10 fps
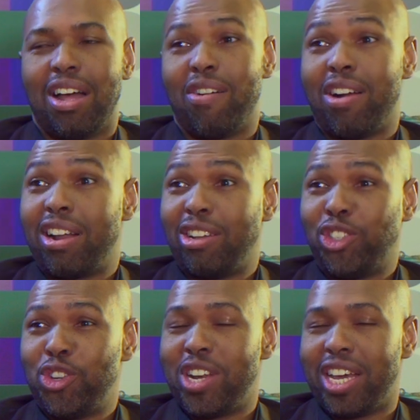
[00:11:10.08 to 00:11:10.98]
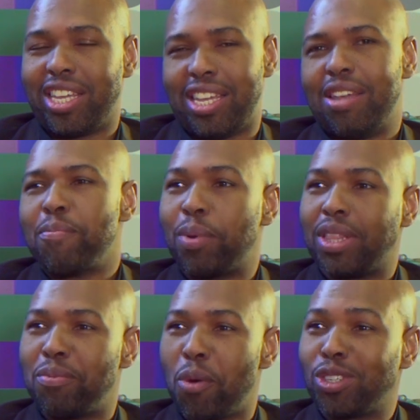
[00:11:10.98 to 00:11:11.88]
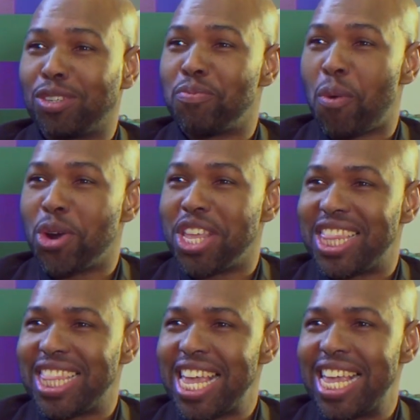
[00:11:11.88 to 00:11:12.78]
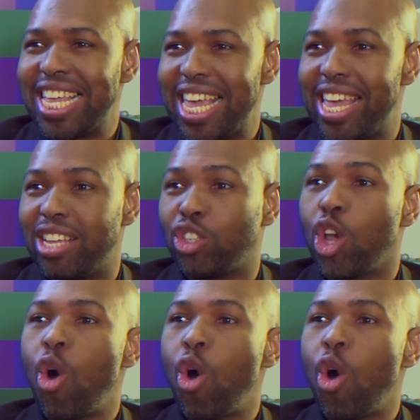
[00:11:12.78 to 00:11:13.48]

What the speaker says: All right, aren't you lucky? But the most important thing is,